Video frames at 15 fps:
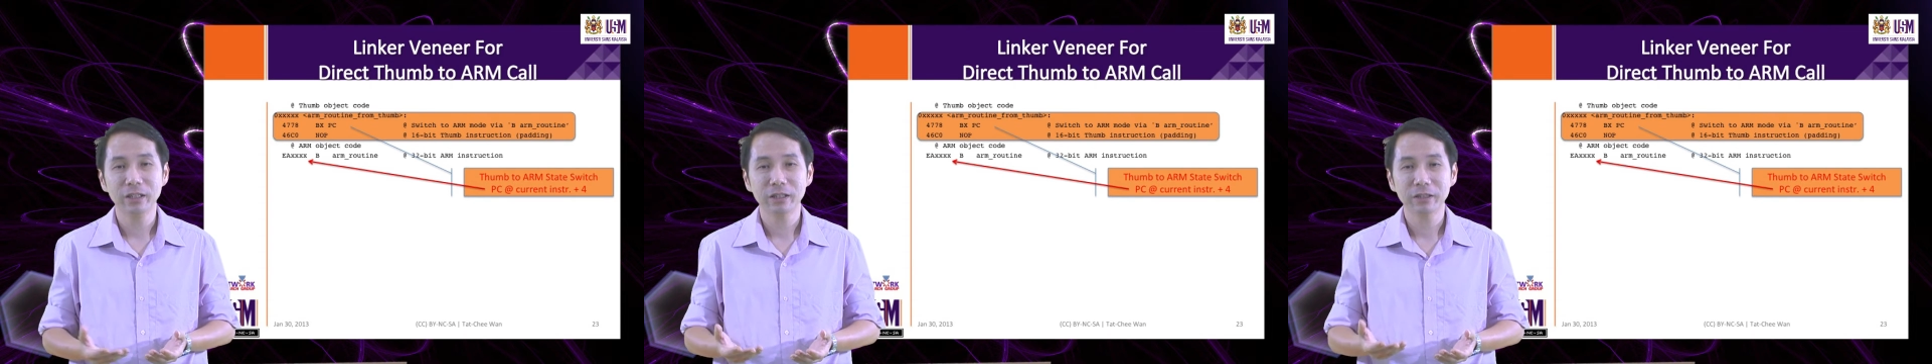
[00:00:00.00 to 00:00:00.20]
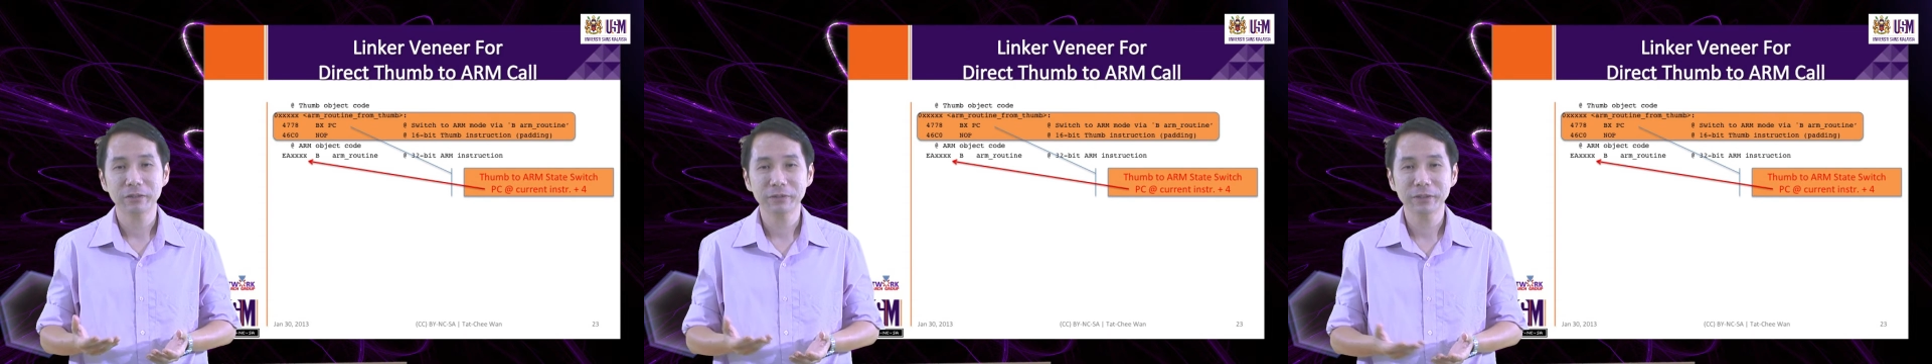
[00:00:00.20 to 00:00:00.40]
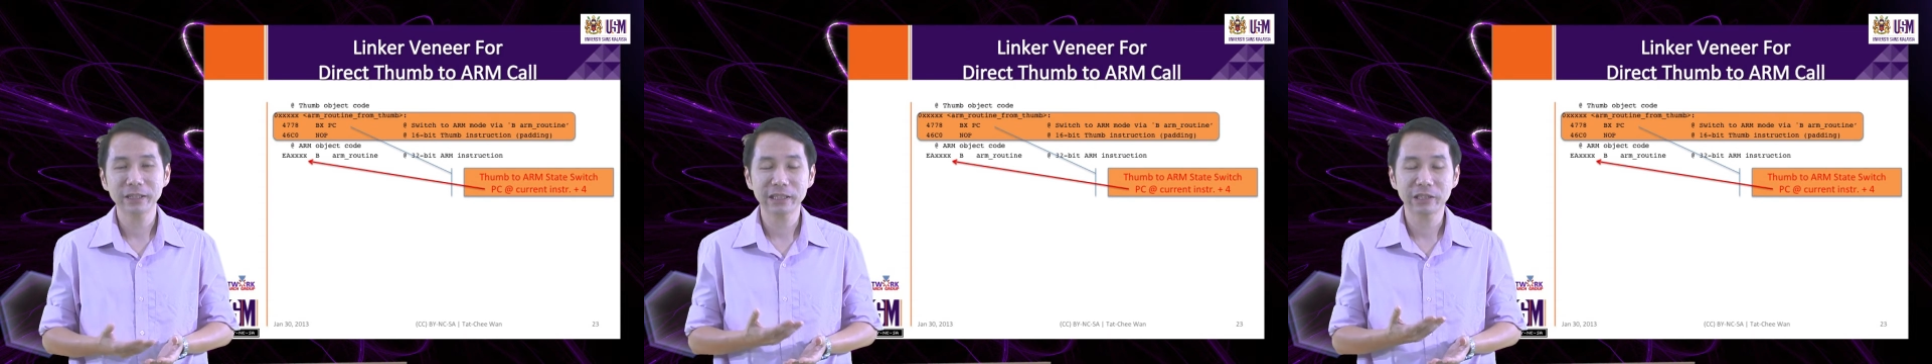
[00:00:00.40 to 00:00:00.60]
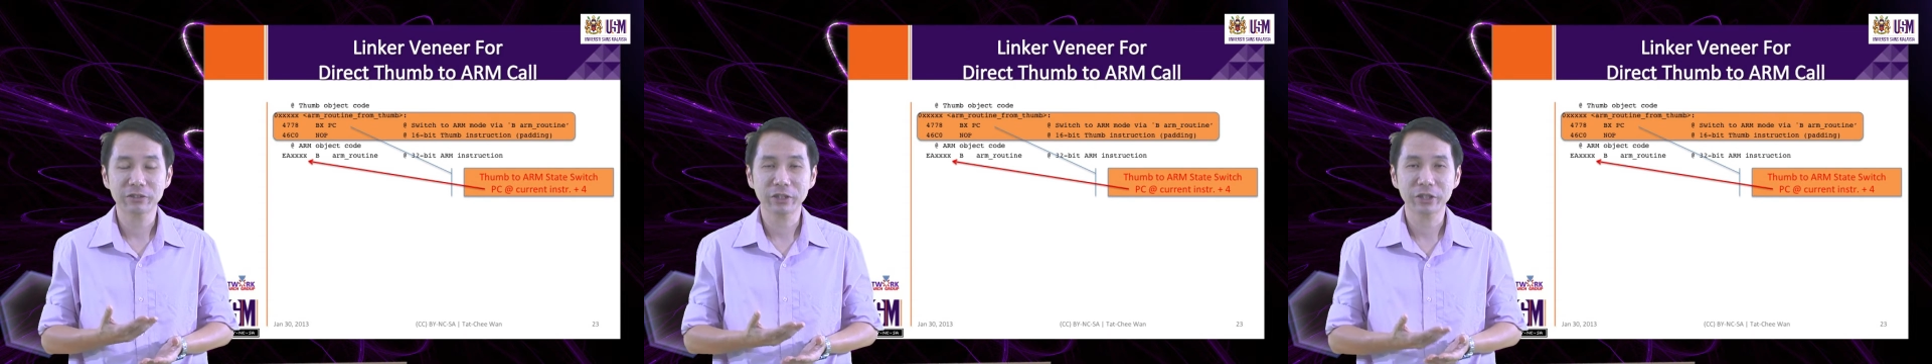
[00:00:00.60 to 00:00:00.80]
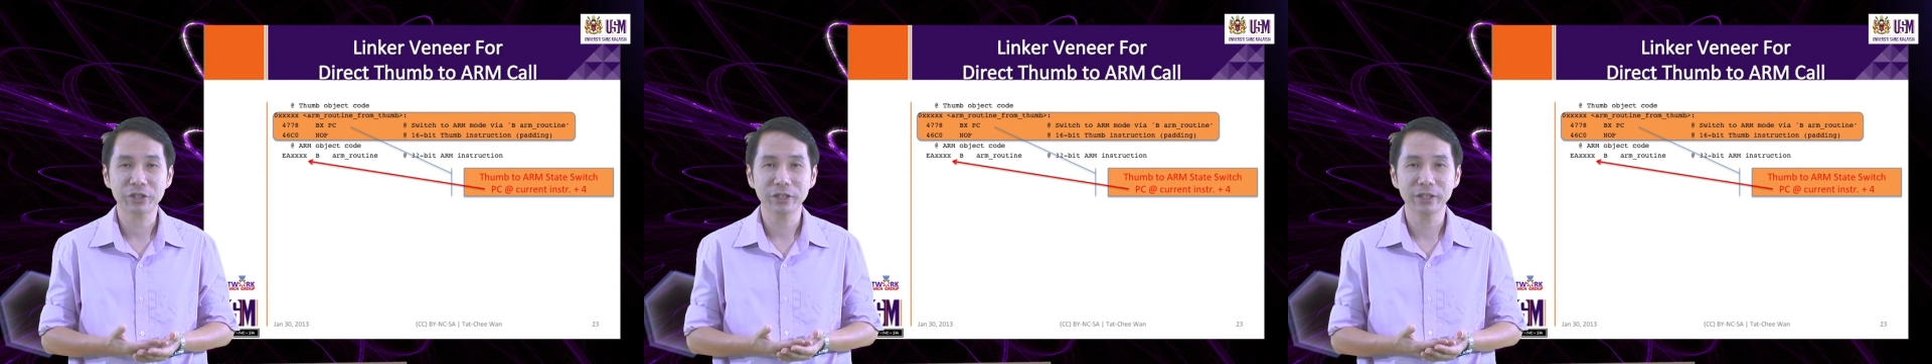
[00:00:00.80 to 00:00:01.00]
the first
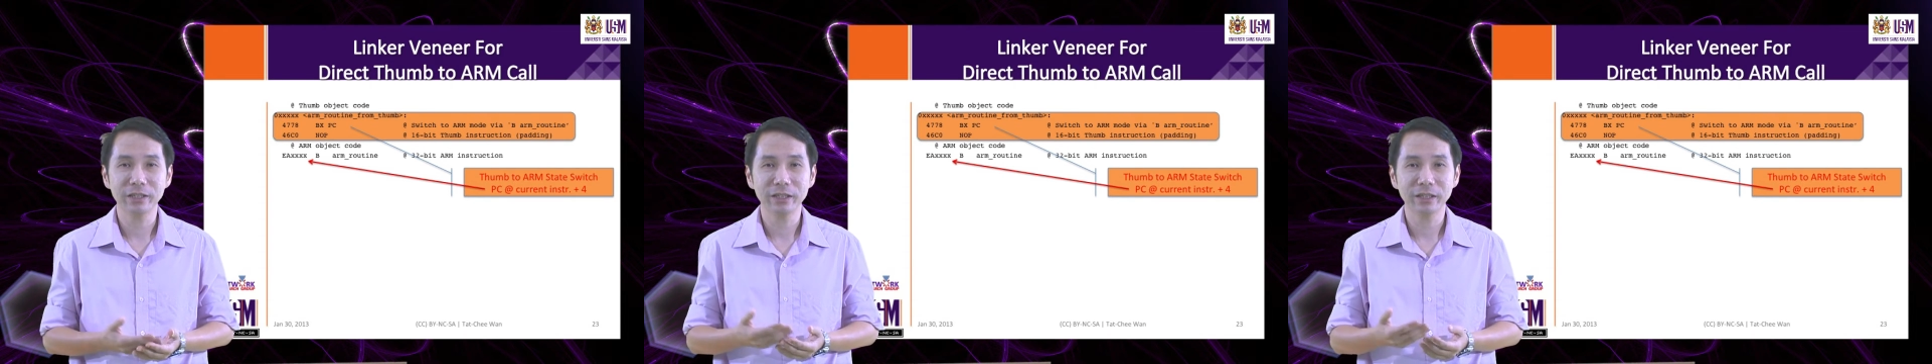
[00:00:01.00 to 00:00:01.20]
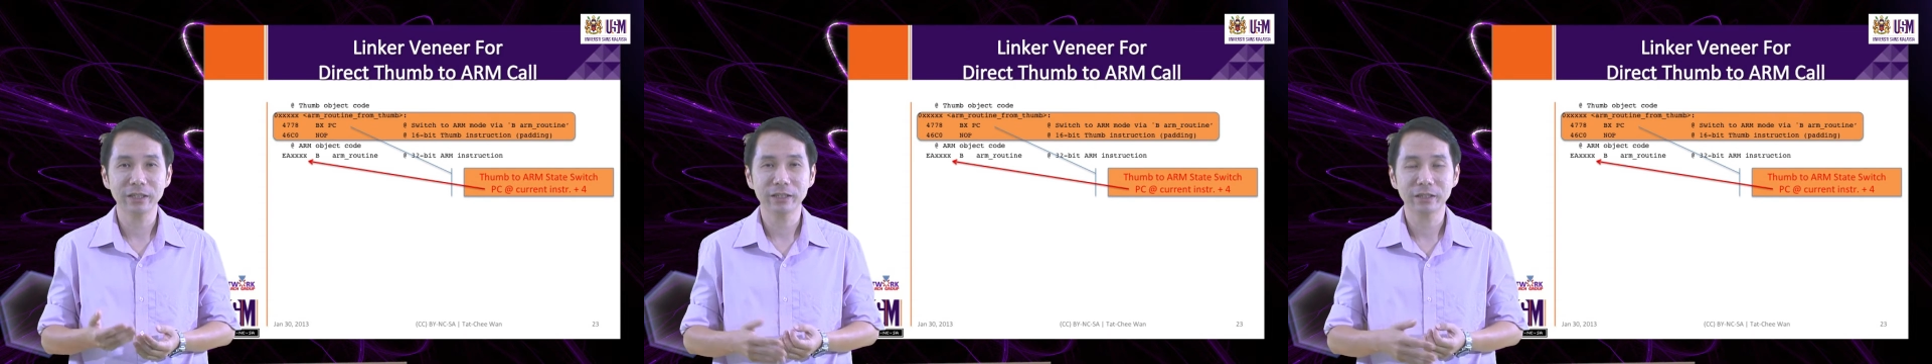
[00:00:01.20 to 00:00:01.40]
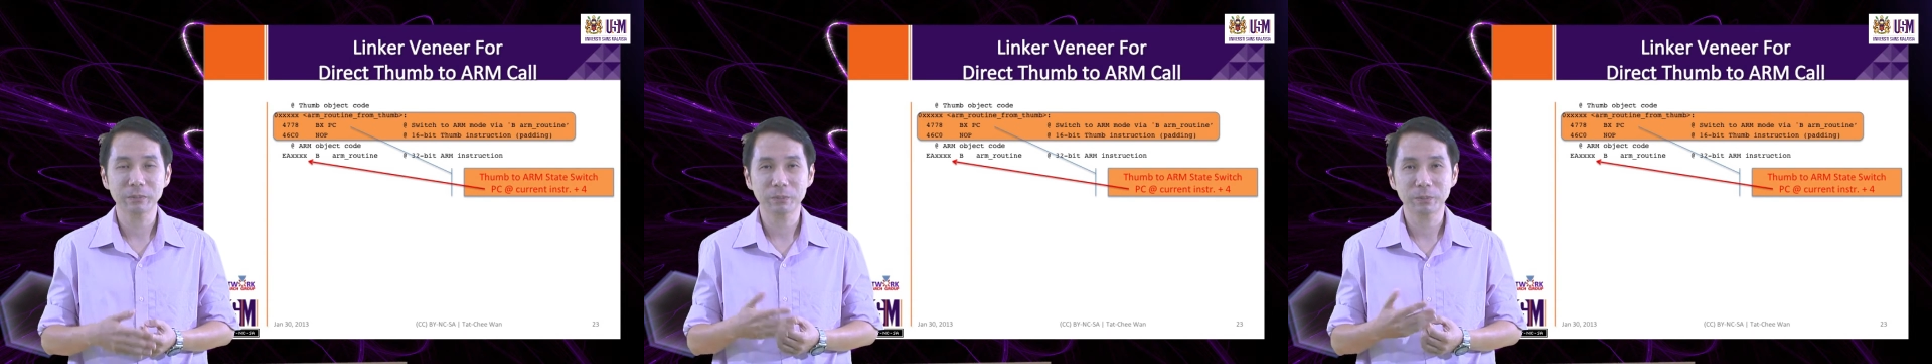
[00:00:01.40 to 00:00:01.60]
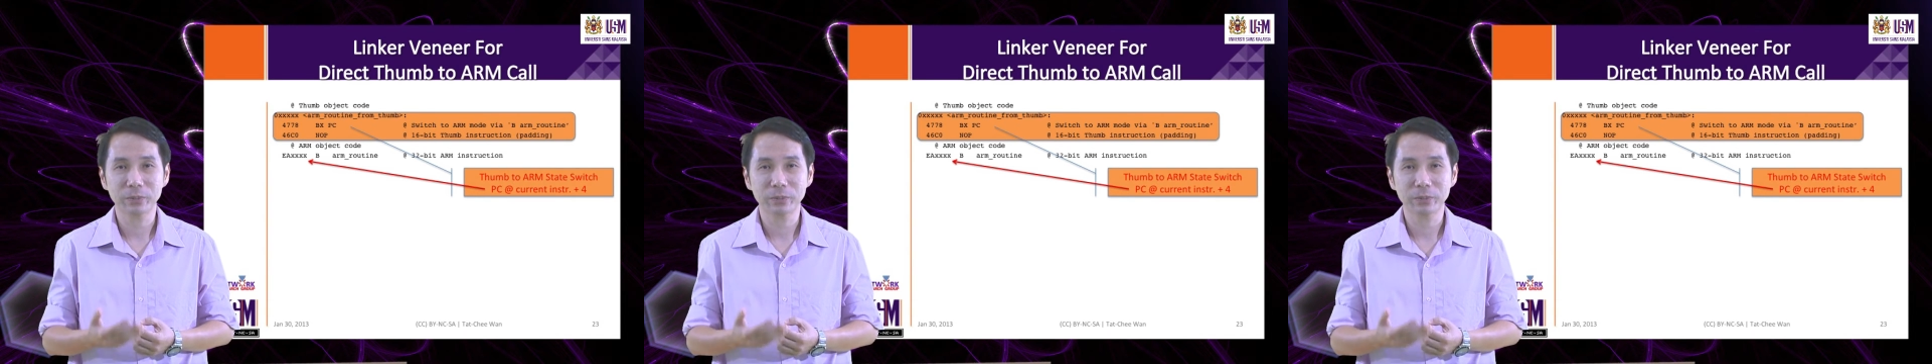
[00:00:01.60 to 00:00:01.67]
instruction is a